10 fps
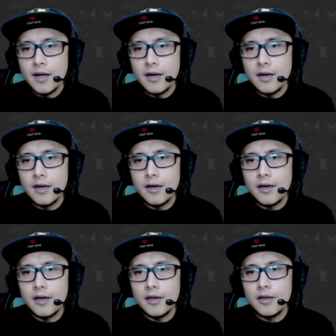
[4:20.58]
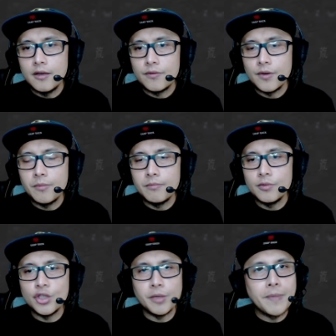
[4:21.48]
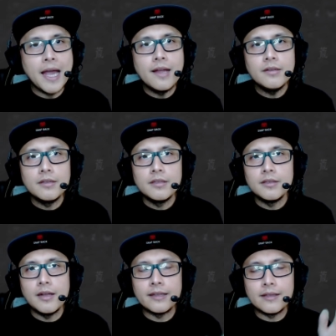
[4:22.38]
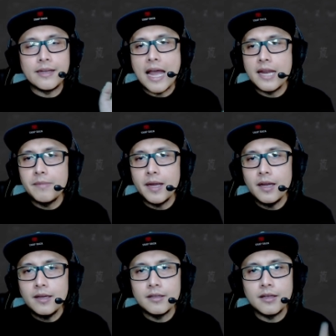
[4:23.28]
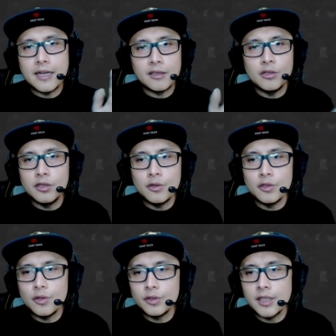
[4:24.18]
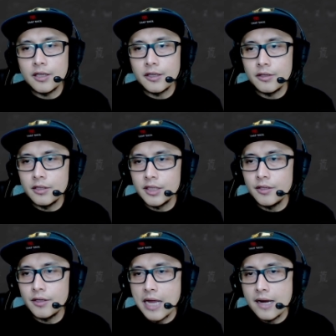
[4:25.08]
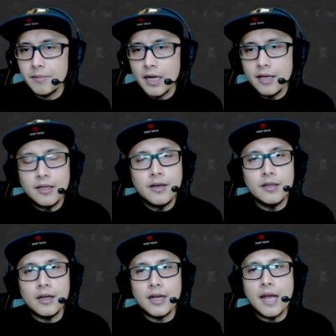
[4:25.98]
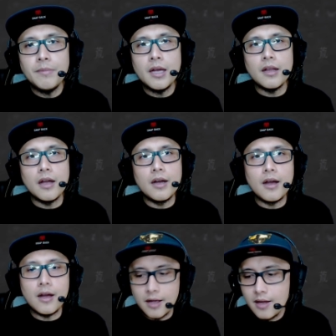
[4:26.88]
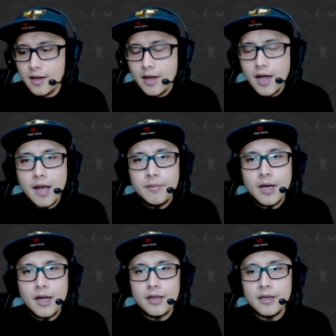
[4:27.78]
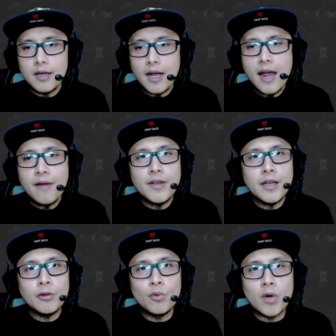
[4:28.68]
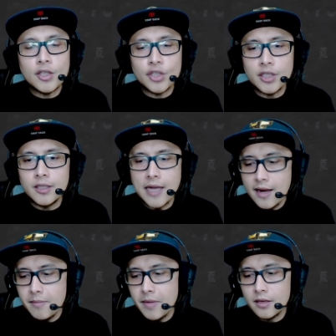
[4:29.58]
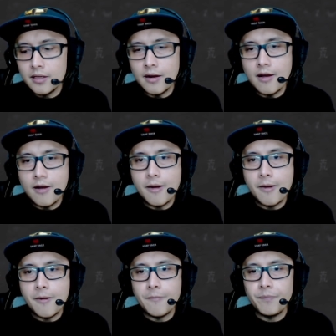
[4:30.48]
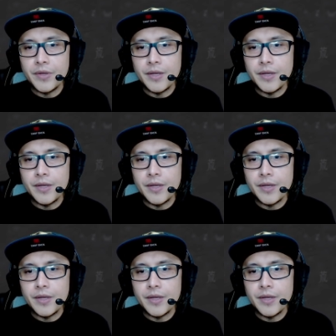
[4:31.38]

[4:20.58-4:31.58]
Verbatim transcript: from Japan like the anime, like the those that are considered anime. I didn't. Uh, I'm not. Uh, I'm not. Uh, I have yet to watch an animated um,